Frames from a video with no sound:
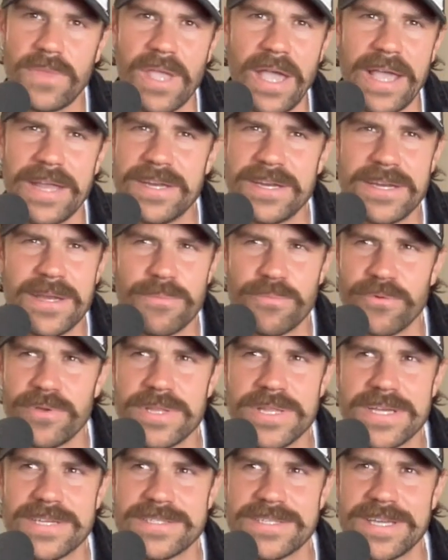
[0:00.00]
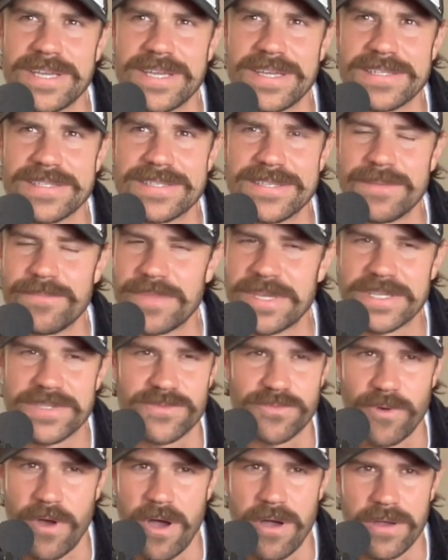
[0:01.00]
I ended up realizing something's
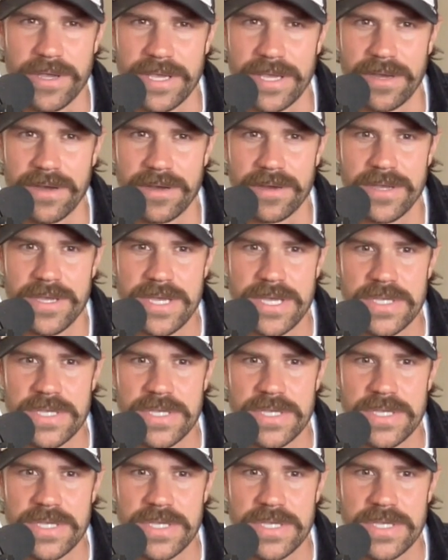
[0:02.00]
wrong here.